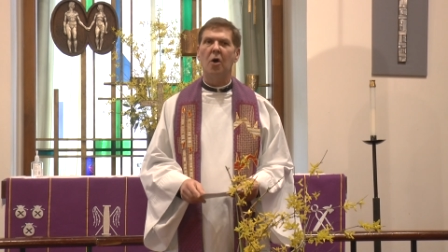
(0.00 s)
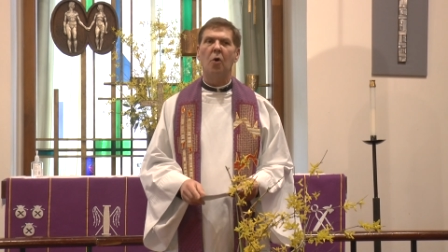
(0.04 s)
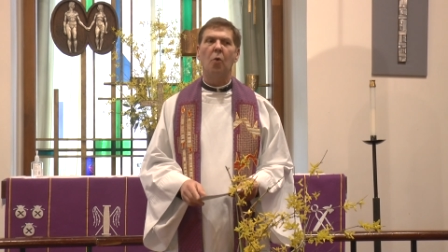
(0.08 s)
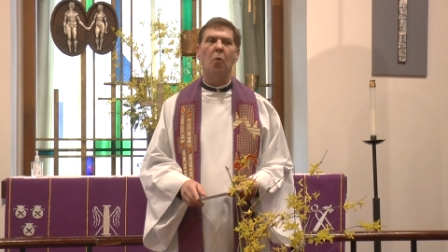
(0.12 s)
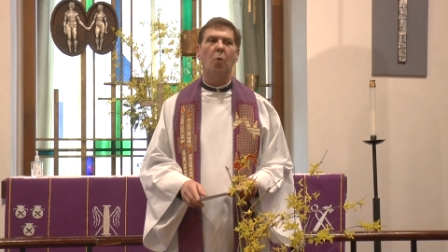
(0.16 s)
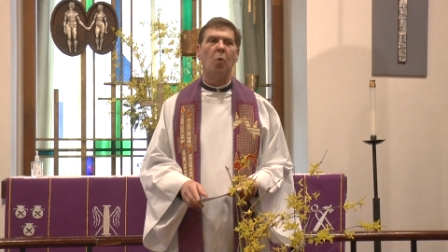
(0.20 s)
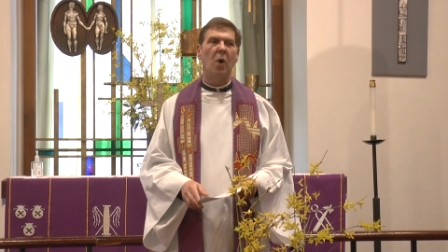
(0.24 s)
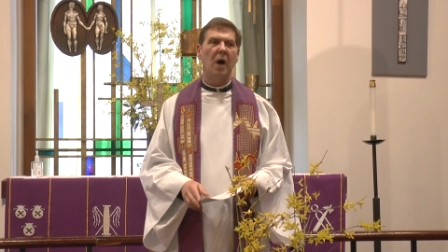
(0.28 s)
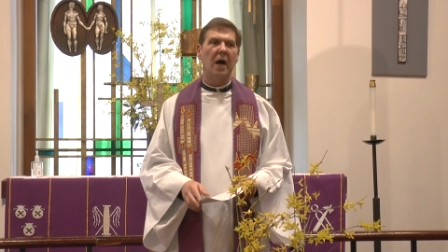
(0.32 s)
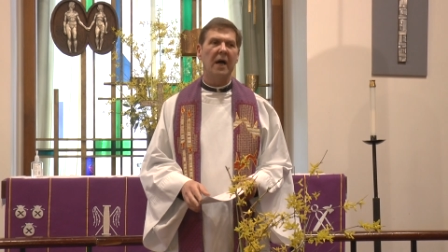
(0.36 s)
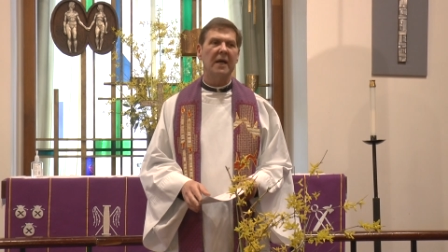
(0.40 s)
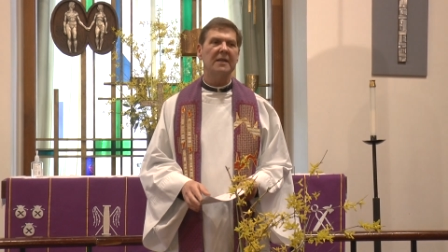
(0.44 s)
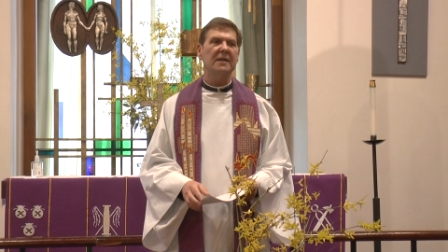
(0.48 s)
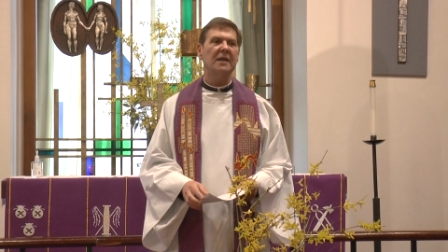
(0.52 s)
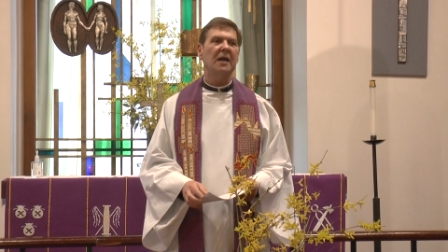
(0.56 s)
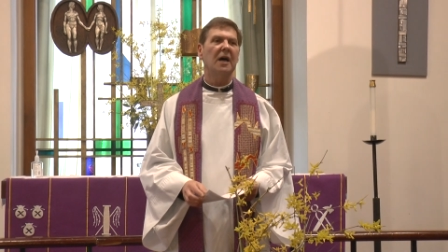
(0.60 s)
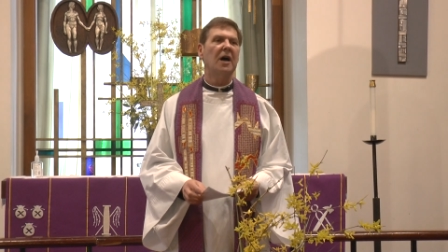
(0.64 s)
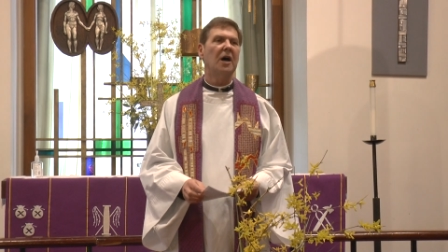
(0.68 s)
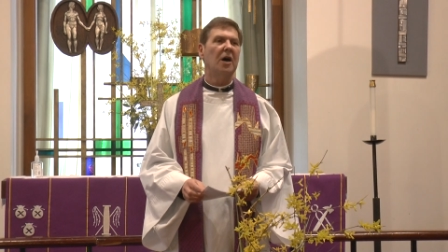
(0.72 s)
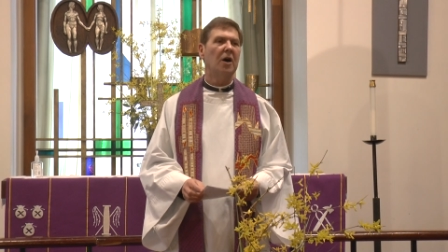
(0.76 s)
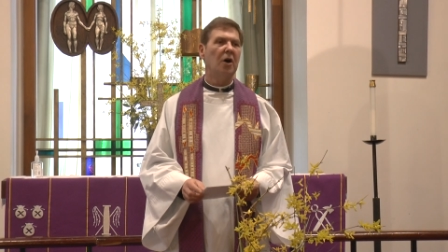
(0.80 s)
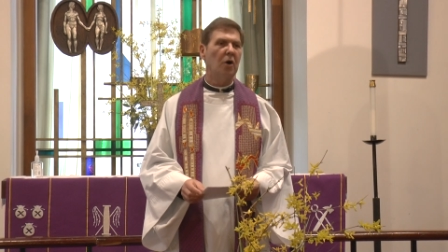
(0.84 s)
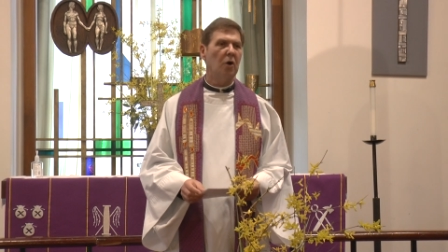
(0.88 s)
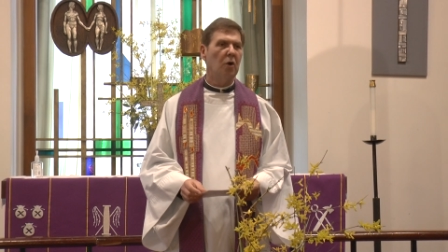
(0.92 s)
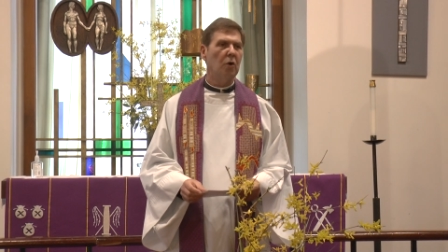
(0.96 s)
what
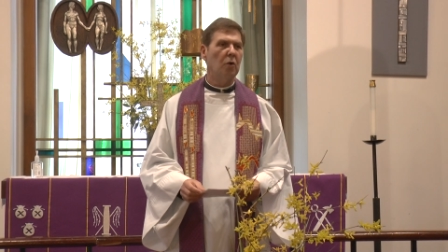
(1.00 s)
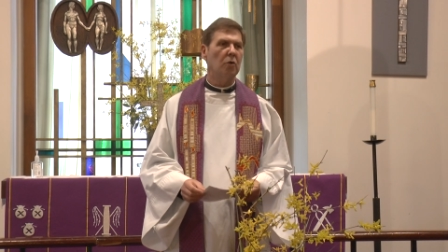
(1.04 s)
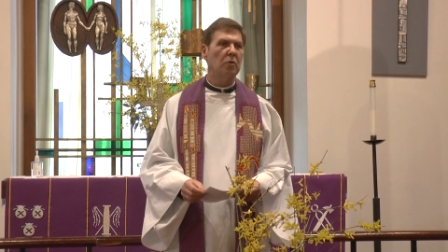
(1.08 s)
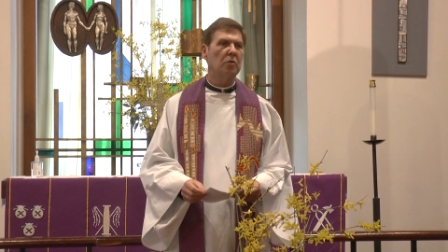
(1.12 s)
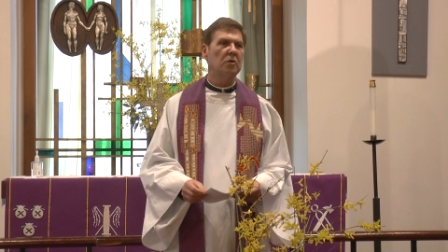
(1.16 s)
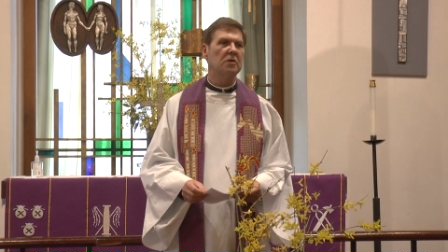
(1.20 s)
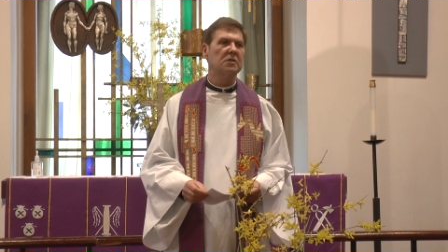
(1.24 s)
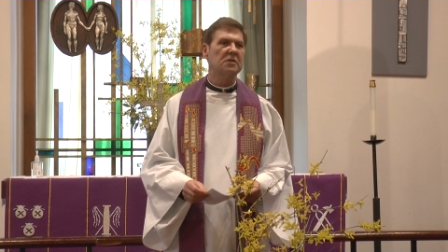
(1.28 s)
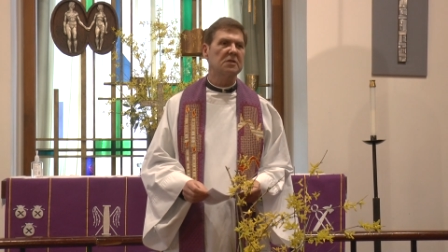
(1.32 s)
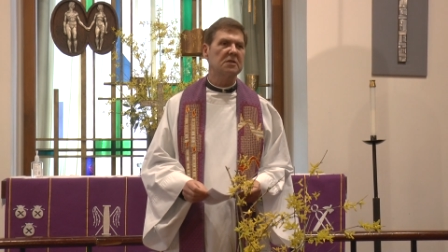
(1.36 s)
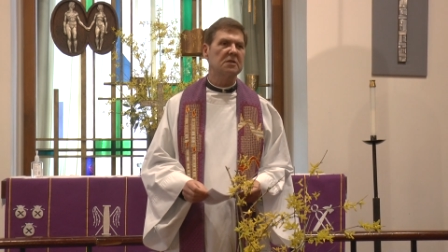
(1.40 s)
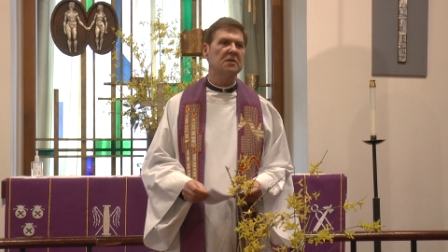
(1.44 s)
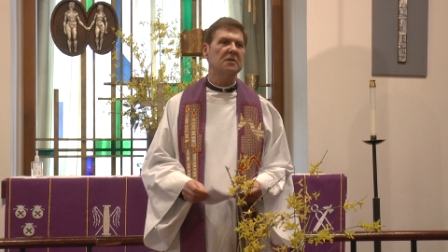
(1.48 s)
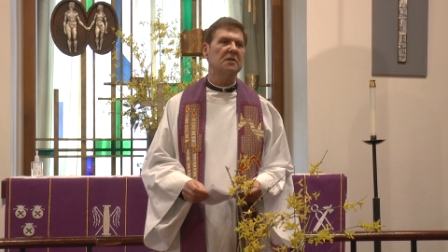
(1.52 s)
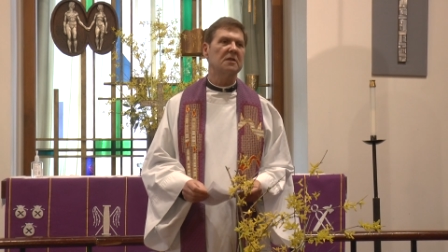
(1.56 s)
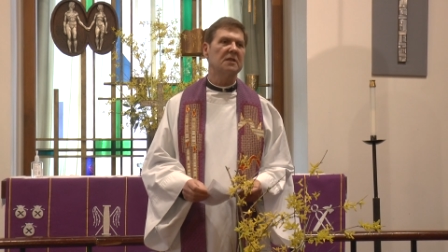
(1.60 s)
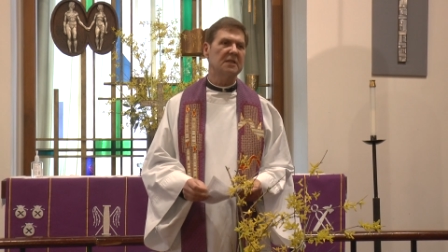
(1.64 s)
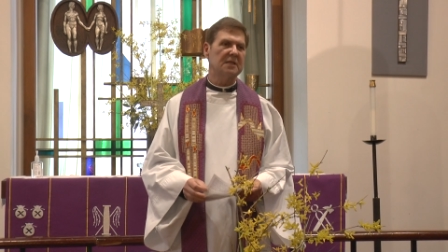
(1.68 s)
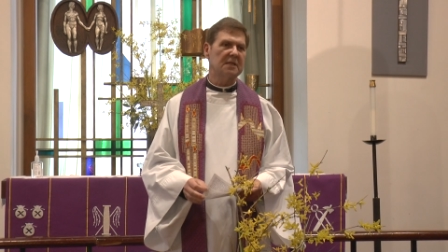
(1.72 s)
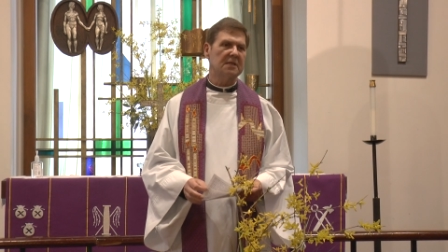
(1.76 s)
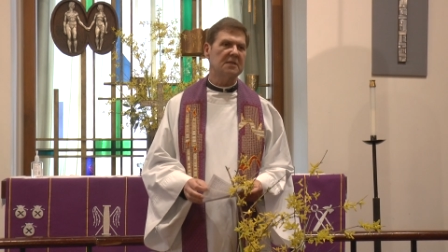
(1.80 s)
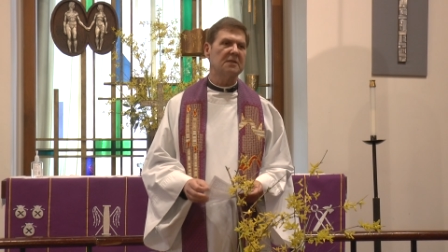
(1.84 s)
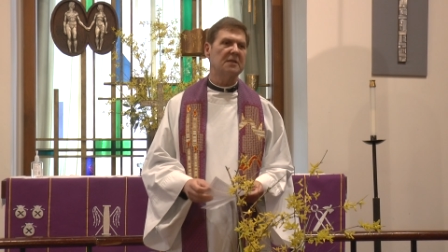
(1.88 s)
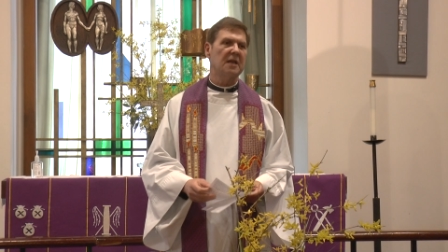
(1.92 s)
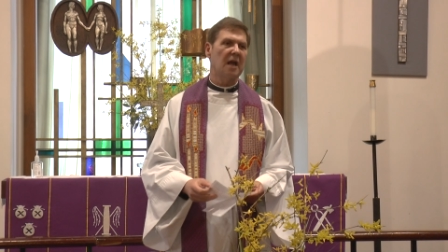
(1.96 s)
a hoax
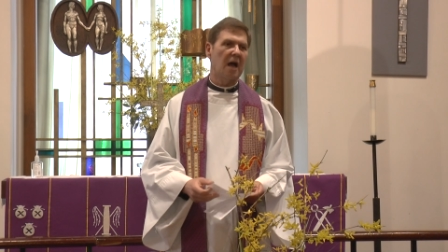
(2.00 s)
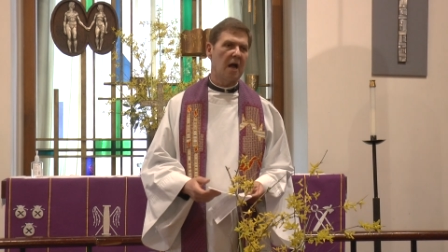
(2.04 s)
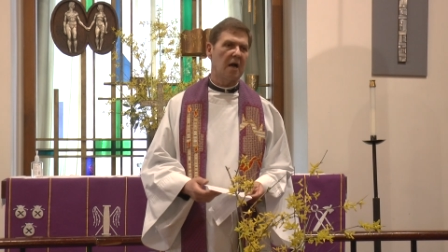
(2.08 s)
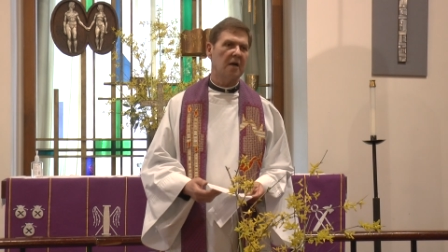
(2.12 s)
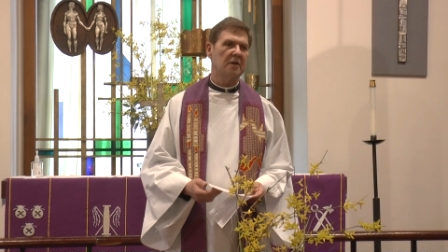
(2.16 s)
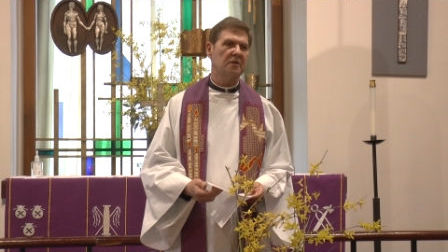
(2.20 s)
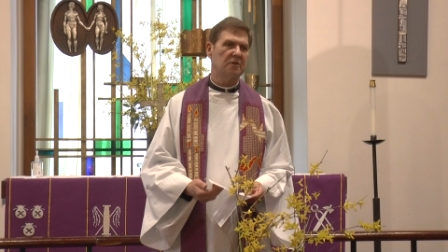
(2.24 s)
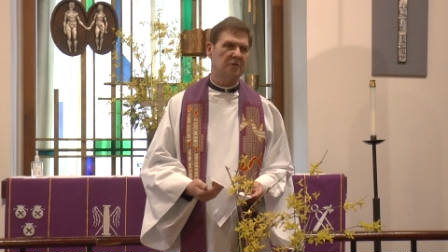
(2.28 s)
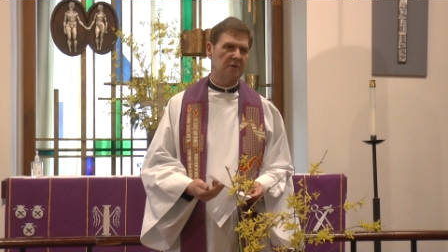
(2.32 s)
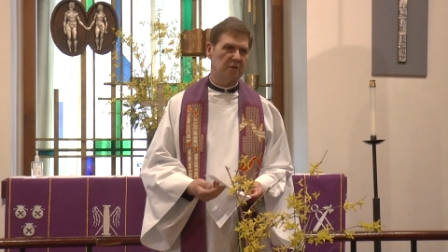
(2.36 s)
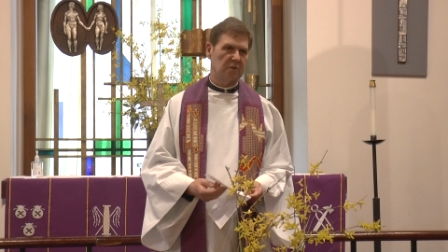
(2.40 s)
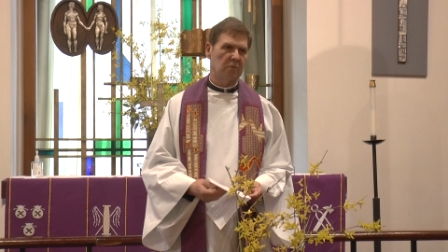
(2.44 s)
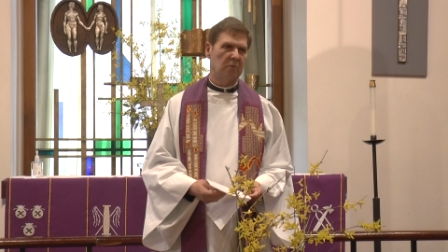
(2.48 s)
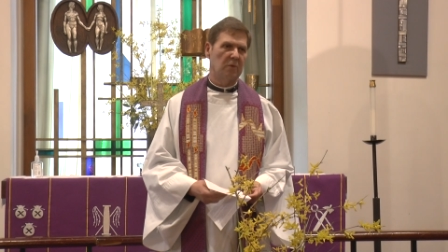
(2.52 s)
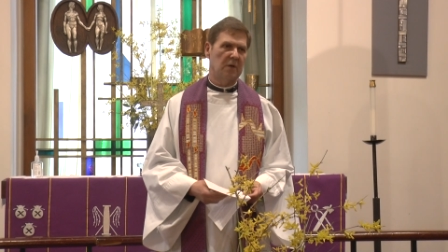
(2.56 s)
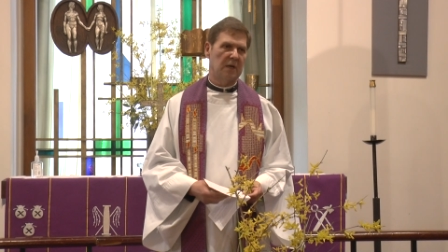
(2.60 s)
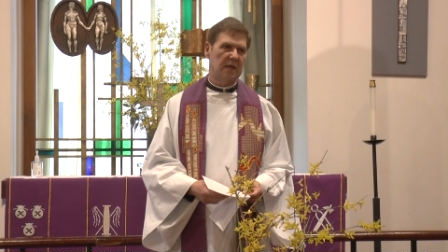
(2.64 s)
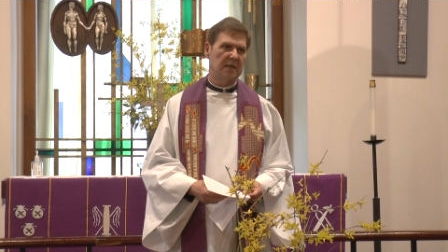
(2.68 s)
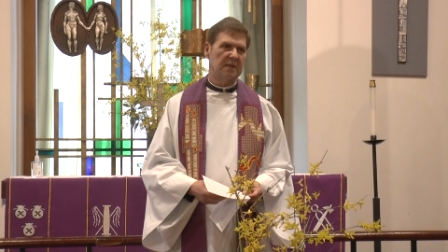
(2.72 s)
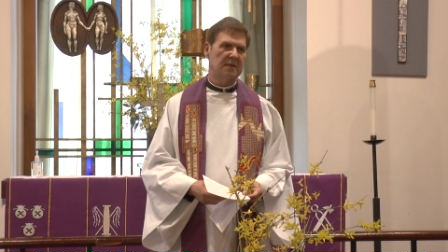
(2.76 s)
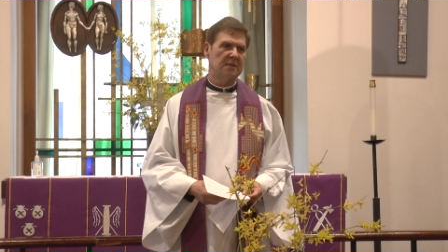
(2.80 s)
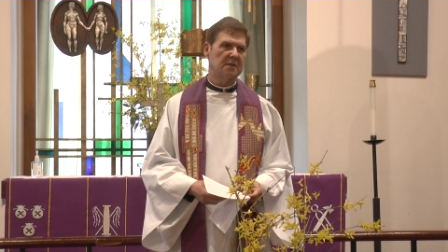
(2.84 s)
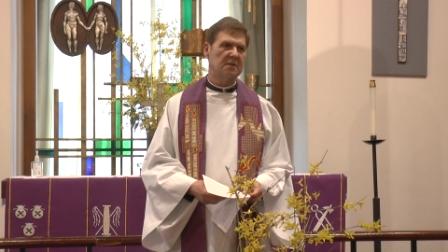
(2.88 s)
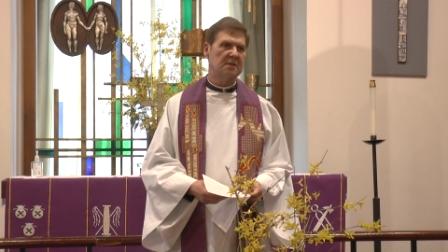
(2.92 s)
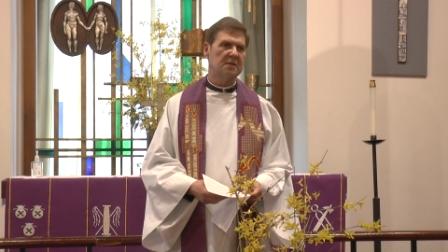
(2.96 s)
this doctor
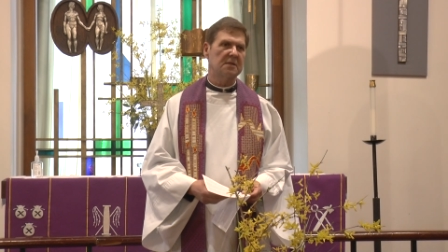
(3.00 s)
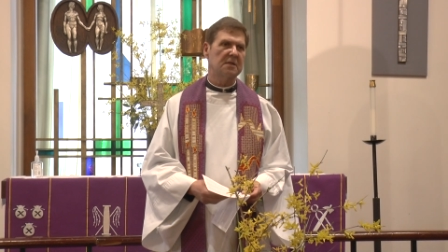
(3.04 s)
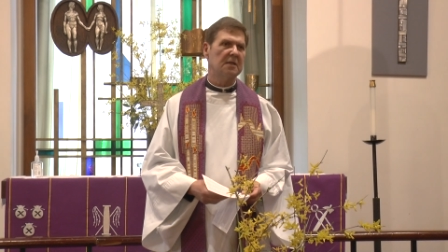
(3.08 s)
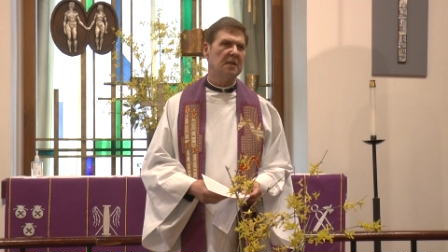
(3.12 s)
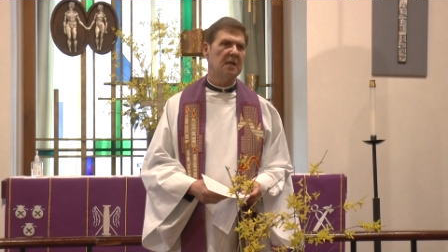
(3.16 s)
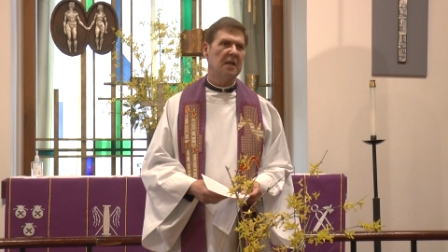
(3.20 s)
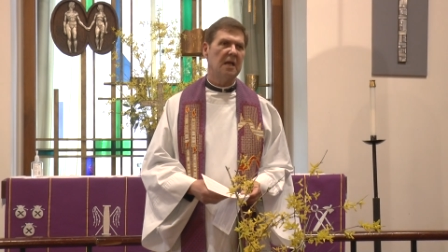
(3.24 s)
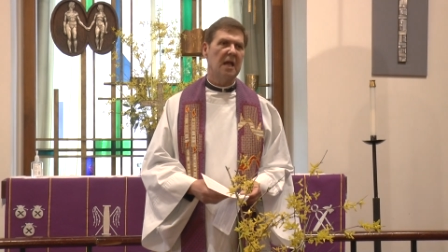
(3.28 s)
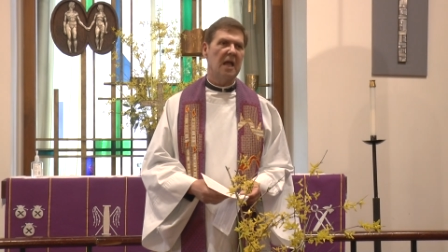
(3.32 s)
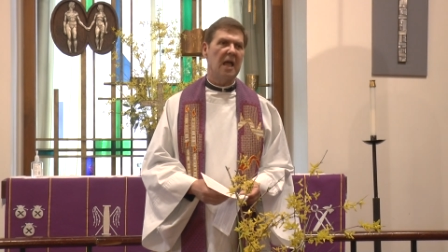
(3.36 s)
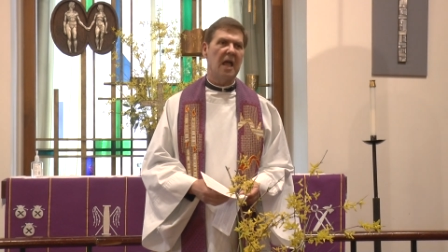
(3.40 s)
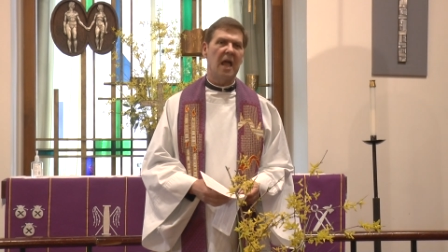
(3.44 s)
was